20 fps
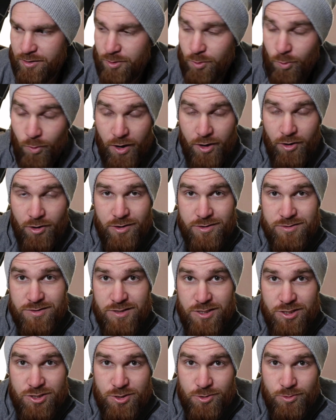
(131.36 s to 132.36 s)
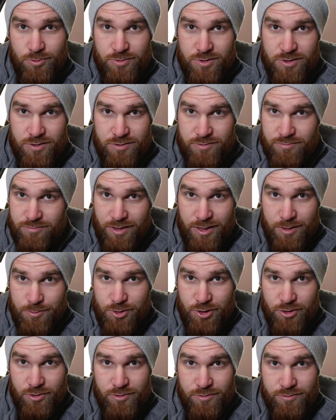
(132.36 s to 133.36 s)
why not? It's digital. Just keep
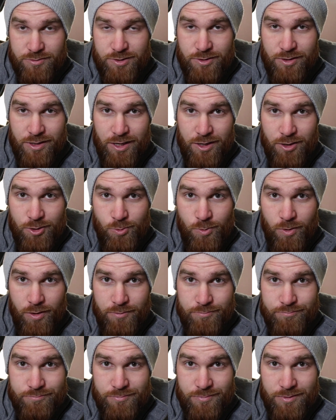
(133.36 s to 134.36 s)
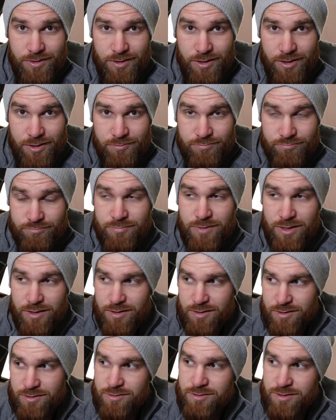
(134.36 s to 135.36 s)
shooting until you get a good one, and
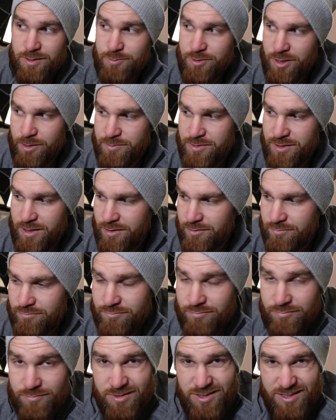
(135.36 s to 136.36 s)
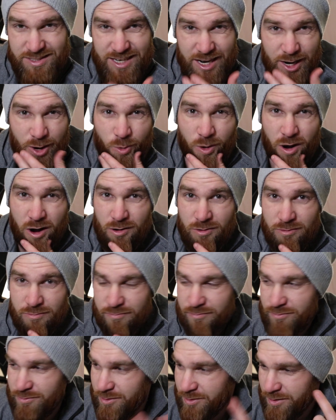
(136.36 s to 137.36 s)
sometimes that can take a while.
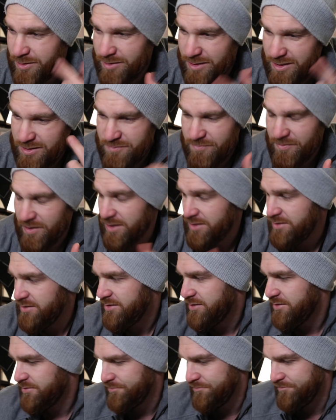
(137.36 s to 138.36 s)
Look at this face.